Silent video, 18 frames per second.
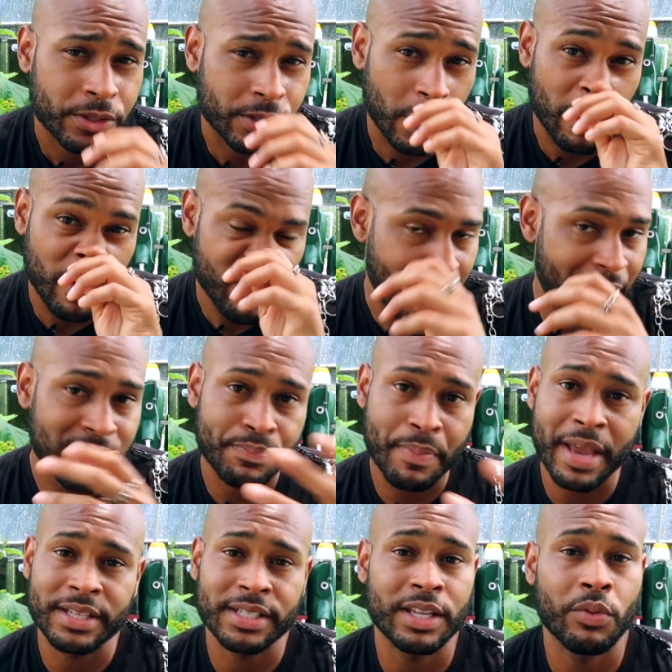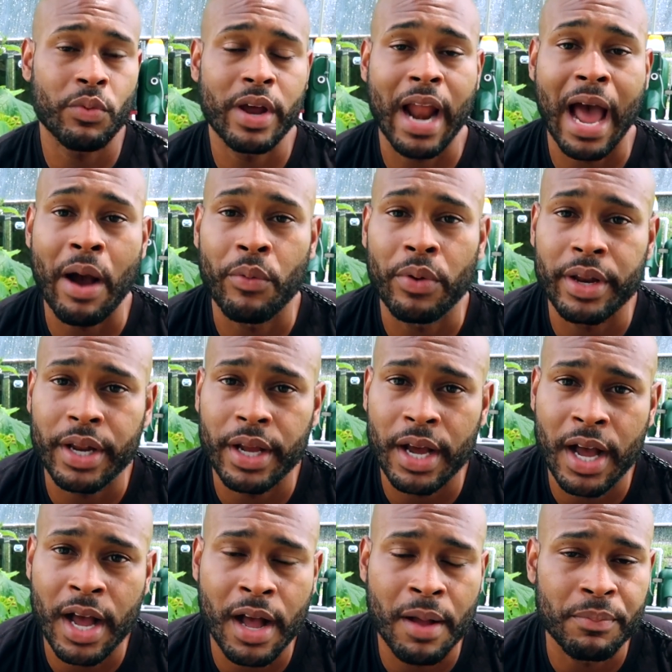So that's basically what I would
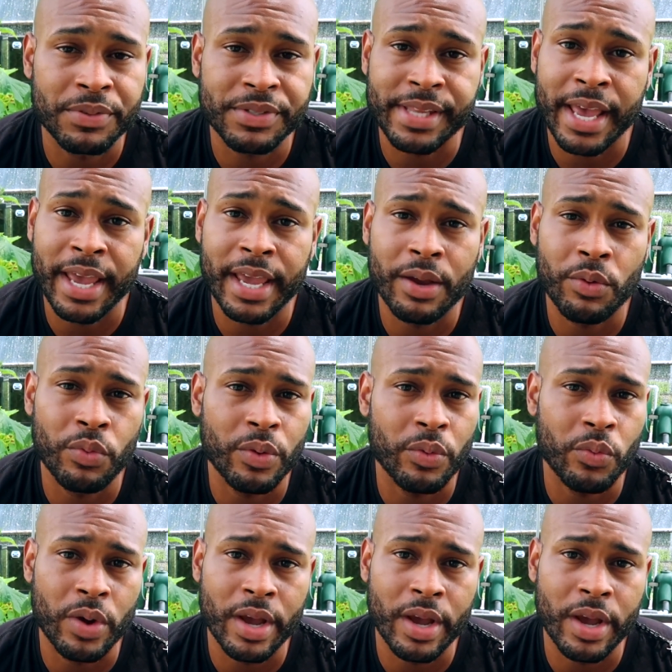say